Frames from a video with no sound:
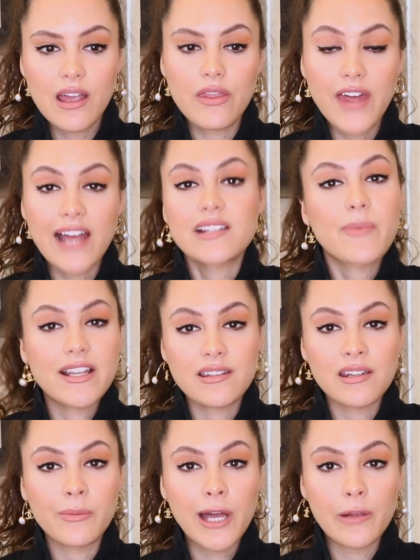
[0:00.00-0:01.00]
that's better
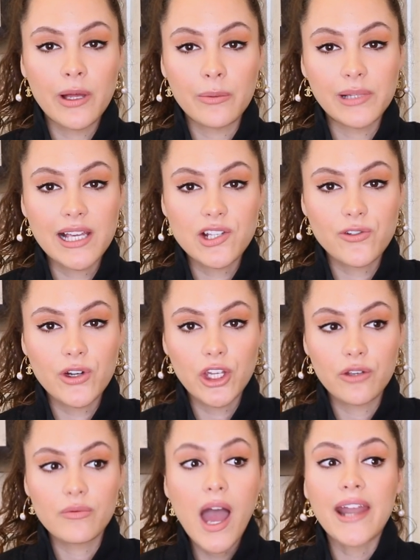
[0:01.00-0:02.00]
than a Balmain blazer on you.